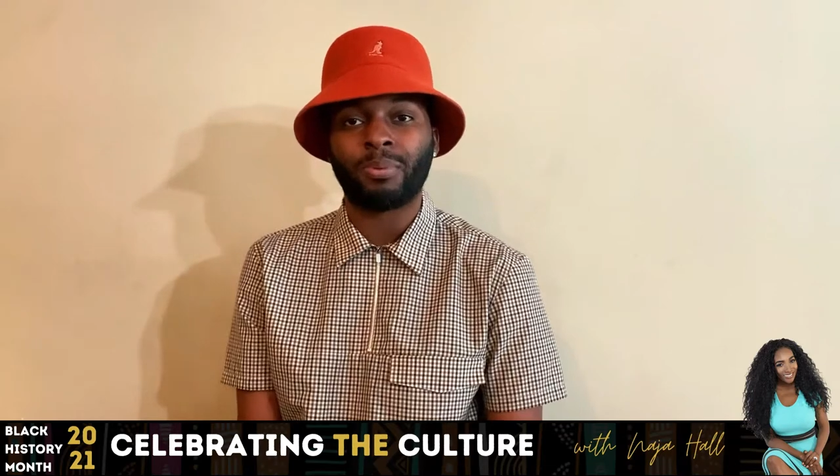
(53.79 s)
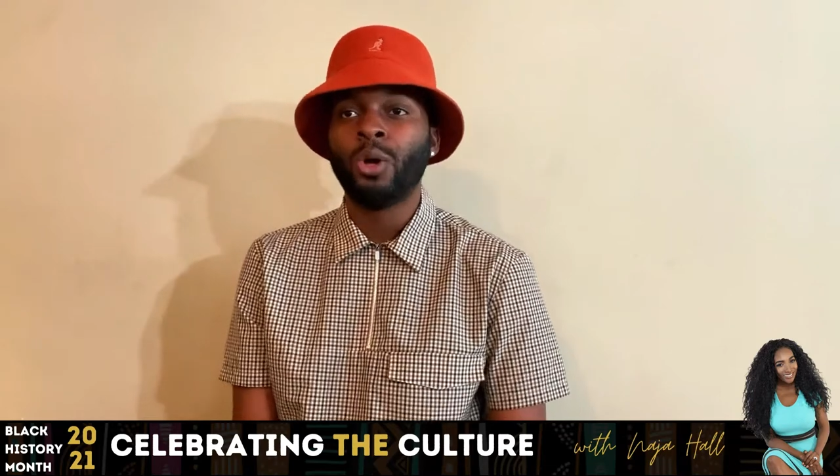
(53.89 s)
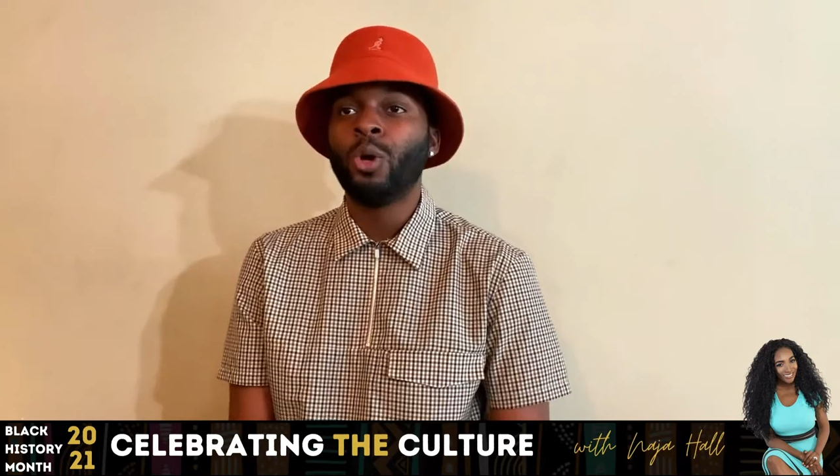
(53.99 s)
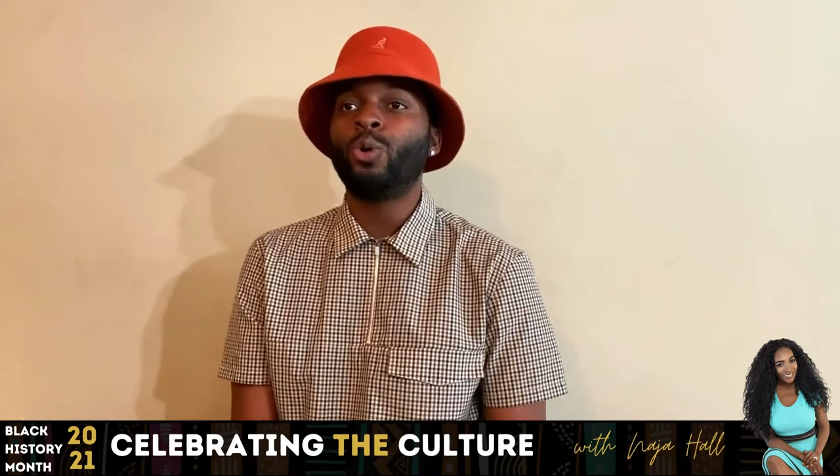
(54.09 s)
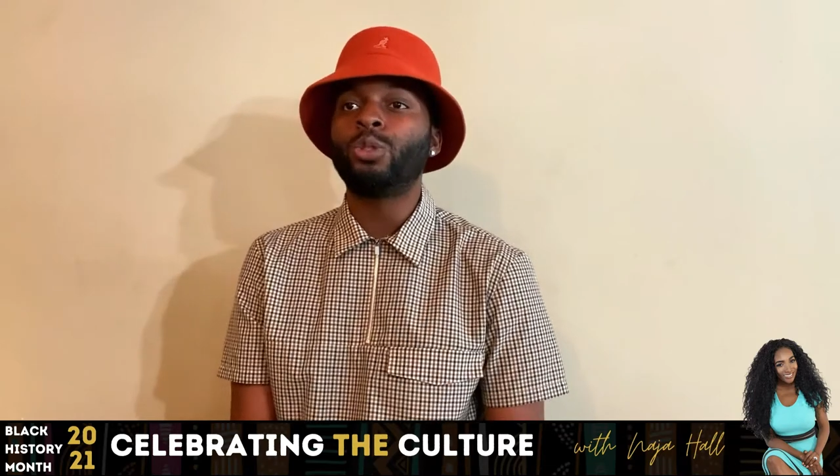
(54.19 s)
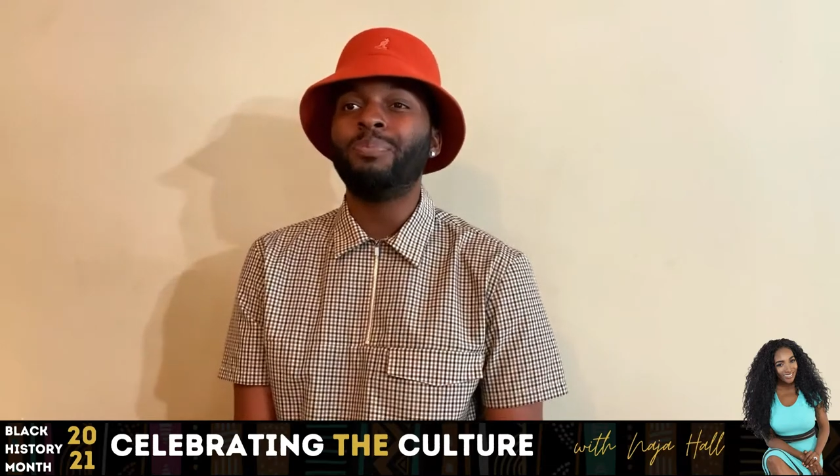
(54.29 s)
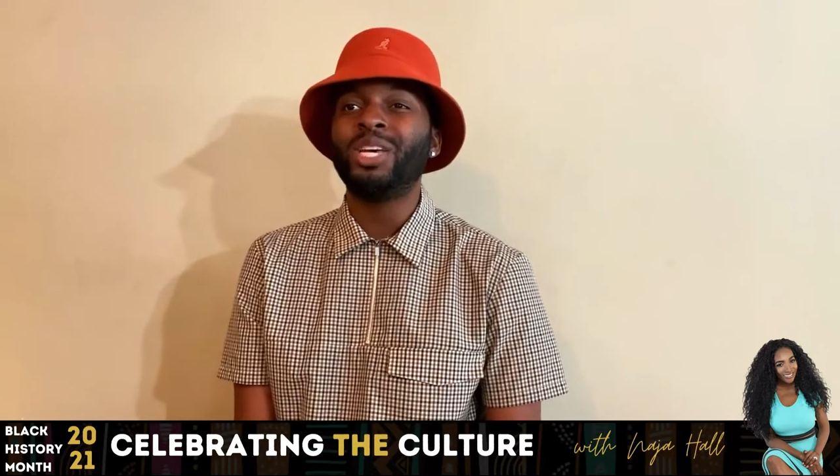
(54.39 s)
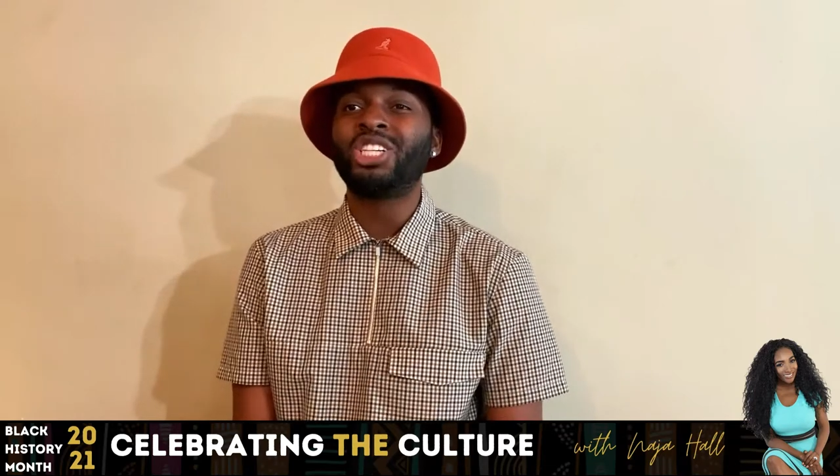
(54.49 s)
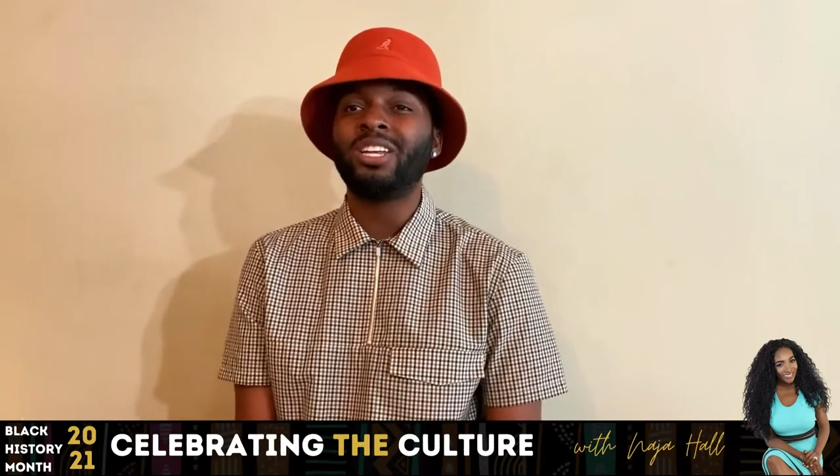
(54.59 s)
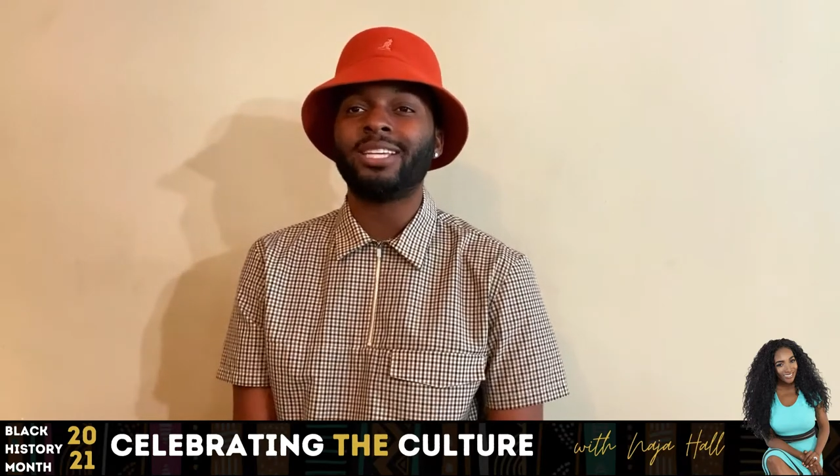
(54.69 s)
whose
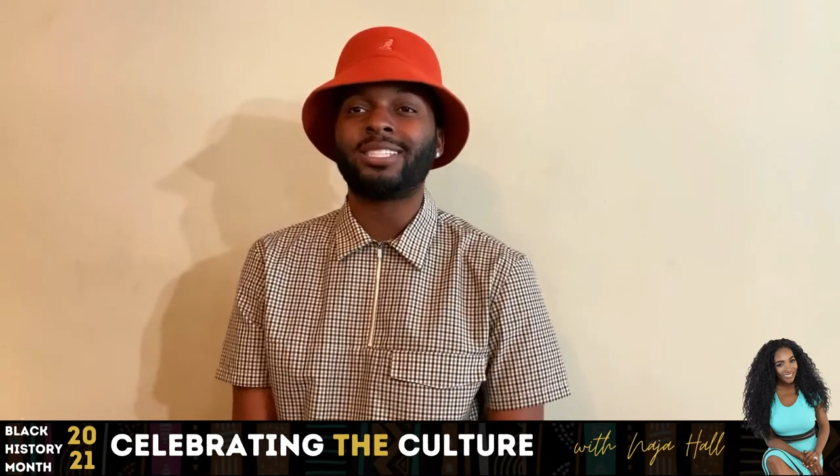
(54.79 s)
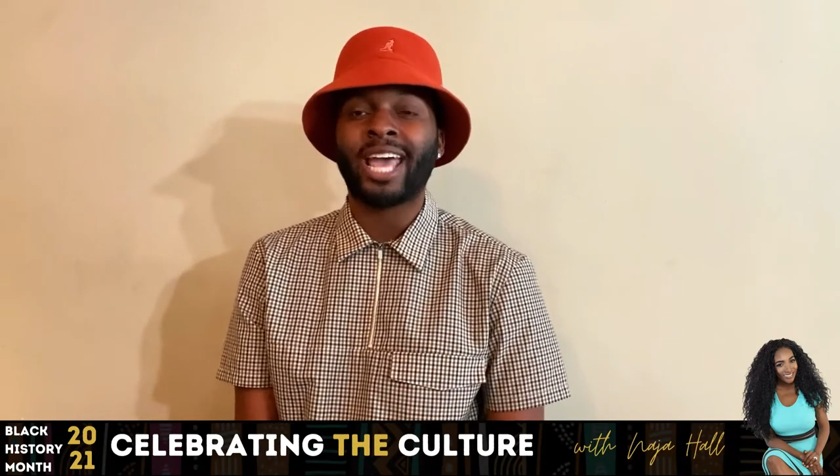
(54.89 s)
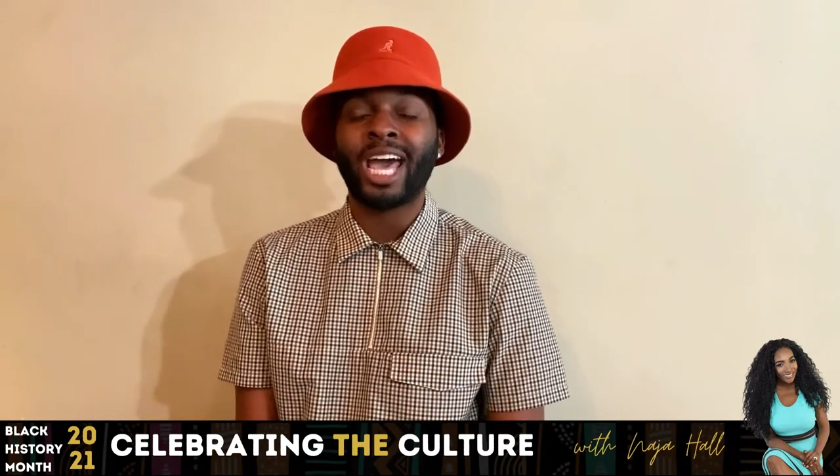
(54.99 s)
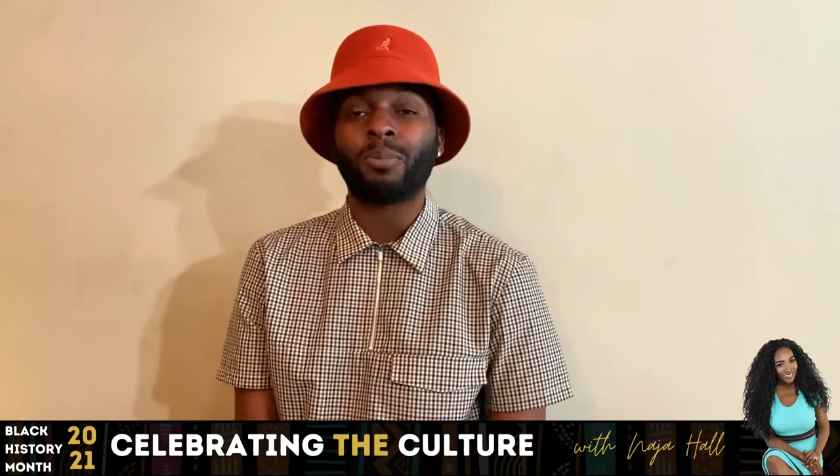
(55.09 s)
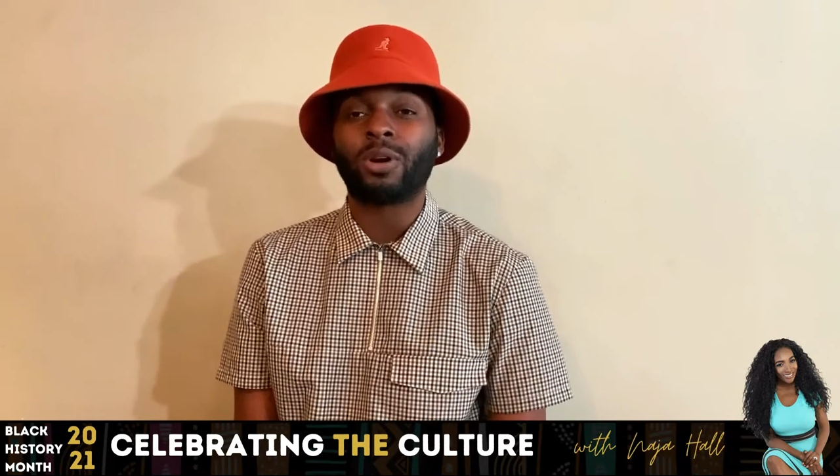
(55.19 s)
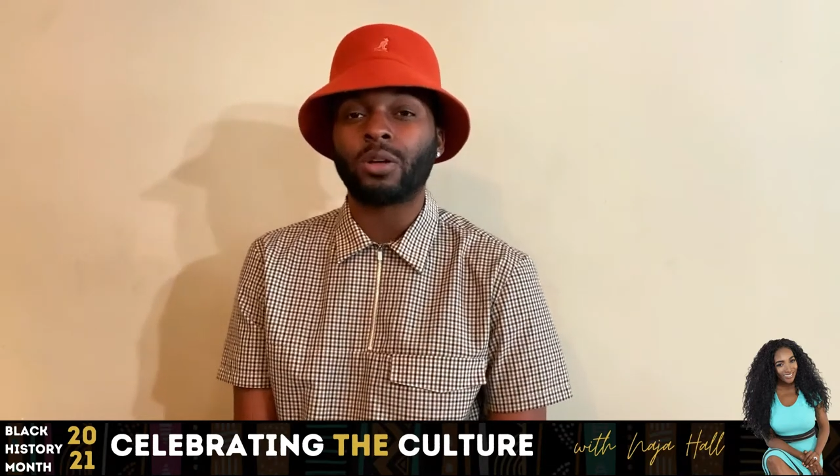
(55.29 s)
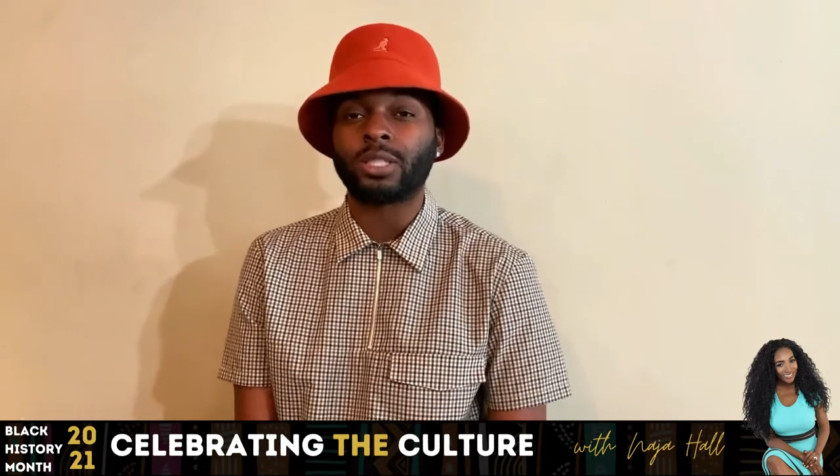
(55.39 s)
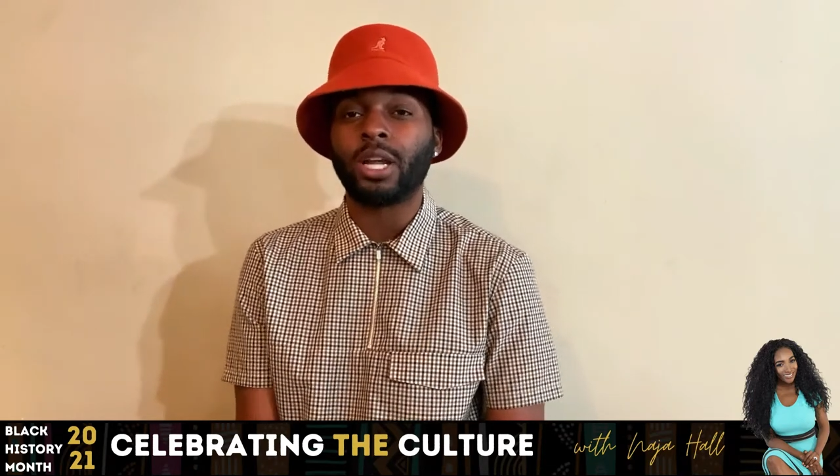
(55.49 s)
mission is to help girls in